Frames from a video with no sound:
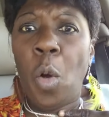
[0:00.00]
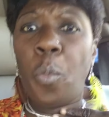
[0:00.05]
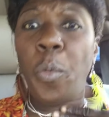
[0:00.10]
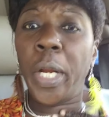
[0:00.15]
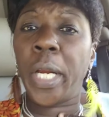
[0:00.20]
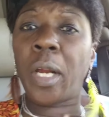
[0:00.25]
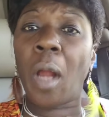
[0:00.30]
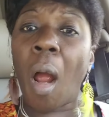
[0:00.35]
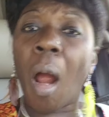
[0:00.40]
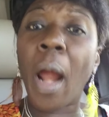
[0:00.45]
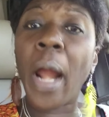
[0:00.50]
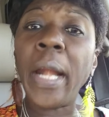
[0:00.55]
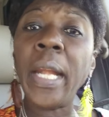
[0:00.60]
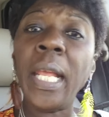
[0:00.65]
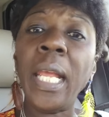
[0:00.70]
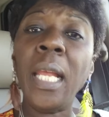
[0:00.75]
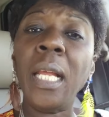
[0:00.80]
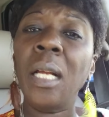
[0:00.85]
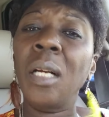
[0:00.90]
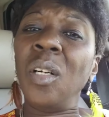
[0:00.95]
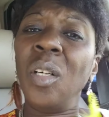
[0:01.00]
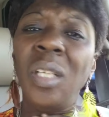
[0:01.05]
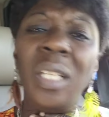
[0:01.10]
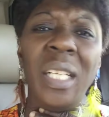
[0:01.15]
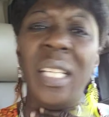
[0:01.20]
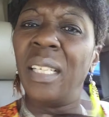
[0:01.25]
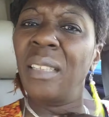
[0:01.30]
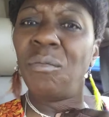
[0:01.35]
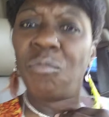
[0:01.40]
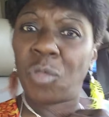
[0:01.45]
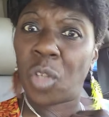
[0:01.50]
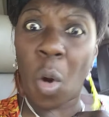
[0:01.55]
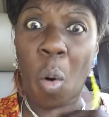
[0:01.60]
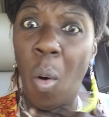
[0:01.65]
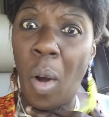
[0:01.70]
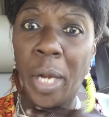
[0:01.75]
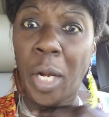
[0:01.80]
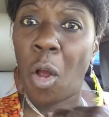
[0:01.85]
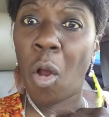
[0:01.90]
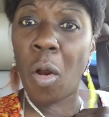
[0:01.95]
regarding
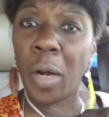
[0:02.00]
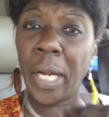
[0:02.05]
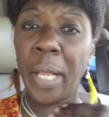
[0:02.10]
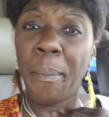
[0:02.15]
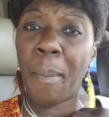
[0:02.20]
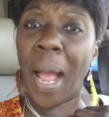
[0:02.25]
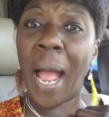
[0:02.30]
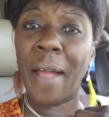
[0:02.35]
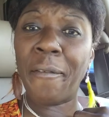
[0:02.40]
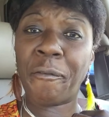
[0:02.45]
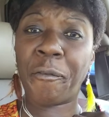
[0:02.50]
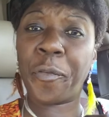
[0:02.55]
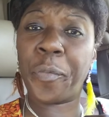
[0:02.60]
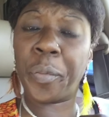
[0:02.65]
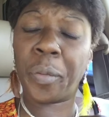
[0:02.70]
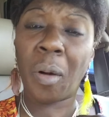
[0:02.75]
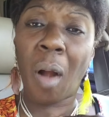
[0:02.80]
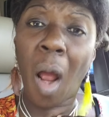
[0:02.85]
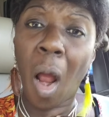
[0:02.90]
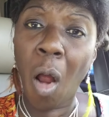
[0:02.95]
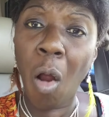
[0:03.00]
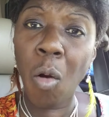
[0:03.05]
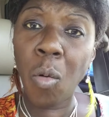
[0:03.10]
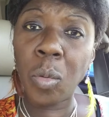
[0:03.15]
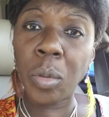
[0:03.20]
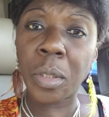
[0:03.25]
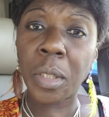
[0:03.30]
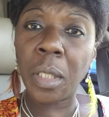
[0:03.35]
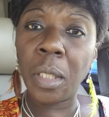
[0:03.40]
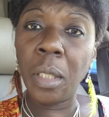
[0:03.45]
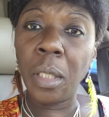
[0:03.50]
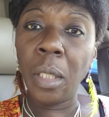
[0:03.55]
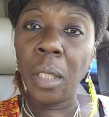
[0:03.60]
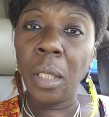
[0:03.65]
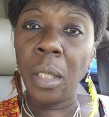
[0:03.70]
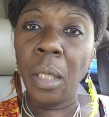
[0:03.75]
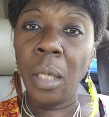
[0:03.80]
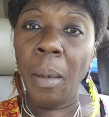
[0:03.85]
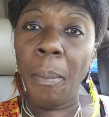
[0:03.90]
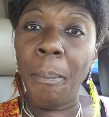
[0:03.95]
going on in my throat?
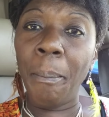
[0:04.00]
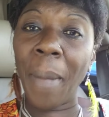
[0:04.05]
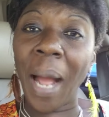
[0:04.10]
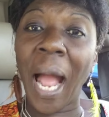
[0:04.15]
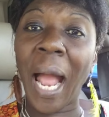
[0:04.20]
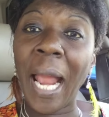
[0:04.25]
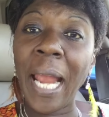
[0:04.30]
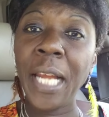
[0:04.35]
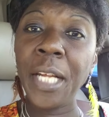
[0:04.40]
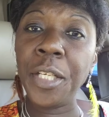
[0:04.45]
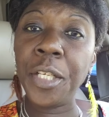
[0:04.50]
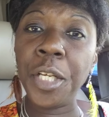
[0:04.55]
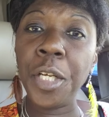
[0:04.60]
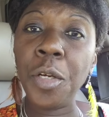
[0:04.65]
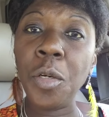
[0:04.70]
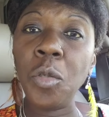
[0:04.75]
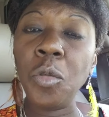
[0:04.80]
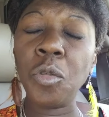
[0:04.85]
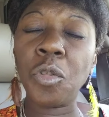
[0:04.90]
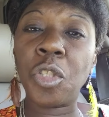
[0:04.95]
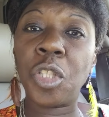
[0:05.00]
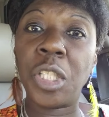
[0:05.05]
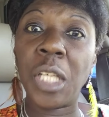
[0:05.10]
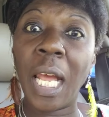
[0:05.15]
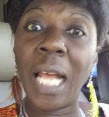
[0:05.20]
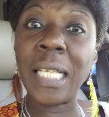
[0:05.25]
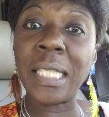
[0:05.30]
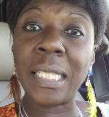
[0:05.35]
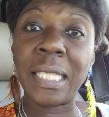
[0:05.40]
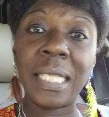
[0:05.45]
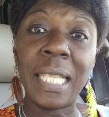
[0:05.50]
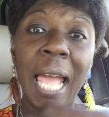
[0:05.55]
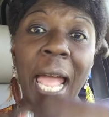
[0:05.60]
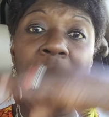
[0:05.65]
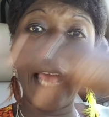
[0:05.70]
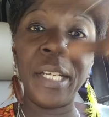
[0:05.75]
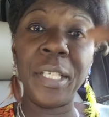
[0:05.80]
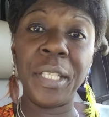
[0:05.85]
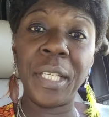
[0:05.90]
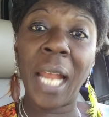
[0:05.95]
Mind you, just
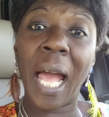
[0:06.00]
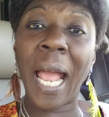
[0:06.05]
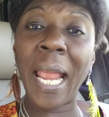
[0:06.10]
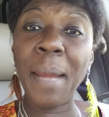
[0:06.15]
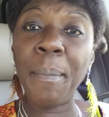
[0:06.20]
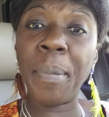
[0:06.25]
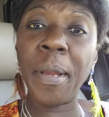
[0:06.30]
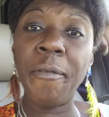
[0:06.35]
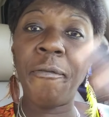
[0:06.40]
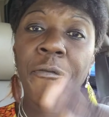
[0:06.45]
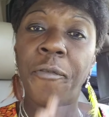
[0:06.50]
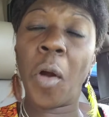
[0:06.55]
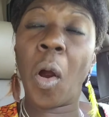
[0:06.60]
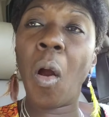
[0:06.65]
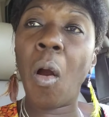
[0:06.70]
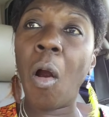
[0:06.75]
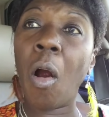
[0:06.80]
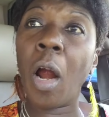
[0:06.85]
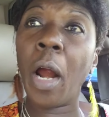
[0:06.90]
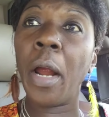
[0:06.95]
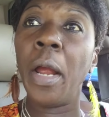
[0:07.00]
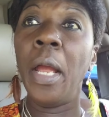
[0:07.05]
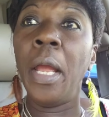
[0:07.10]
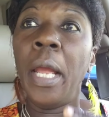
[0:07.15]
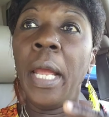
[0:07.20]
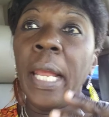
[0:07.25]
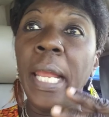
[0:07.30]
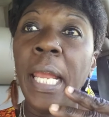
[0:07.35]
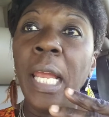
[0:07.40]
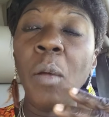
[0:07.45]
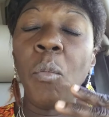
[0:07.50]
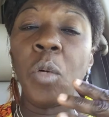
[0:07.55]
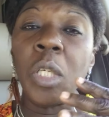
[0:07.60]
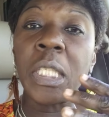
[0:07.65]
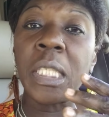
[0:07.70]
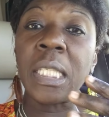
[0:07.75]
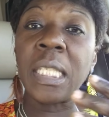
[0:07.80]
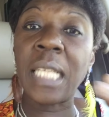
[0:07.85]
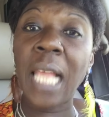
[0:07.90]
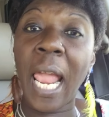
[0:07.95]
that night before, it
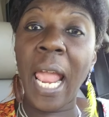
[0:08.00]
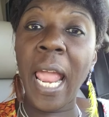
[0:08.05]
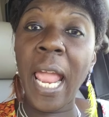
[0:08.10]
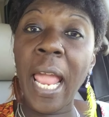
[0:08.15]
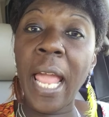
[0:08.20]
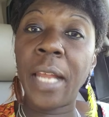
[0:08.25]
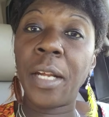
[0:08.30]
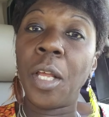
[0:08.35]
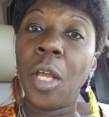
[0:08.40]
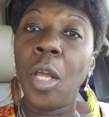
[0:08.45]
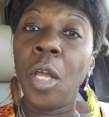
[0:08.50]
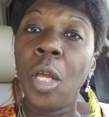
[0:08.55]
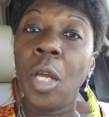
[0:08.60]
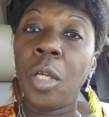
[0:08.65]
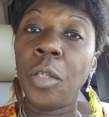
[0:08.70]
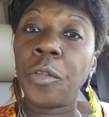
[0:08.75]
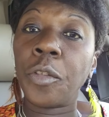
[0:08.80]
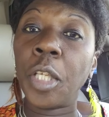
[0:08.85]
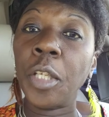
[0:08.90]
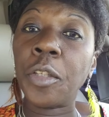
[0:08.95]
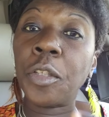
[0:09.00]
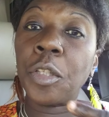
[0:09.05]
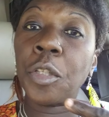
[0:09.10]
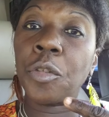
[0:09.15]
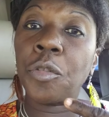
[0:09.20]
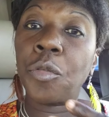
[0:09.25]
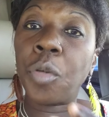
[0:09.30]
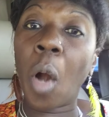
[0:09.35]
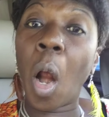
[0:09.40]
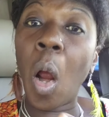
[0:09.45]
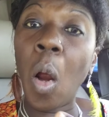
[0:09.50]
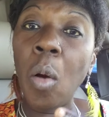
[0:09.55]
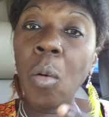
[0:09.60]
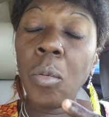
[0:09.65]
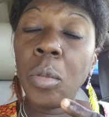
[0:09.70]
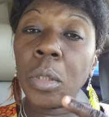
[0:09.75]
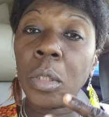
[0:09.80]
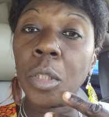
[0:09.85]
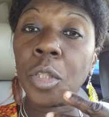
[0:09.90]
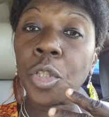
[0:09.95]
was said the
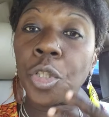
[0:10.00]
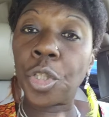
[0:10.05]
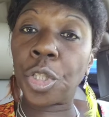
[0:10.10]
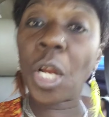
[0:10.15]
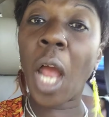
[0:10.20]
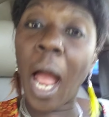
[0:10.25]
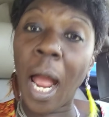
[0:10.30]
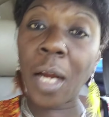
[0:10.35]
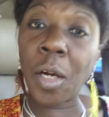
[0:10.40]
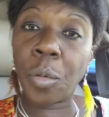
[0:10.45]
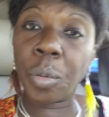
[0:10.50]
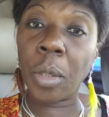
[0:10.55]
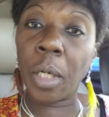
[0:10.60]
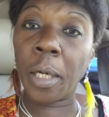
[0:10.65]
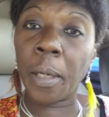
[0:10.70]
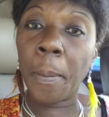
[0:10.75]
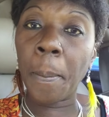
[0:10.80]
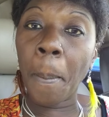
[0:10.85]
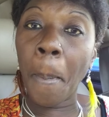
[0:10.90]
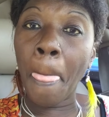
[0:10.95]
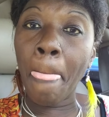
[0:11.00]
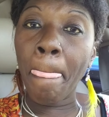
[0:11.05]
throat chakra.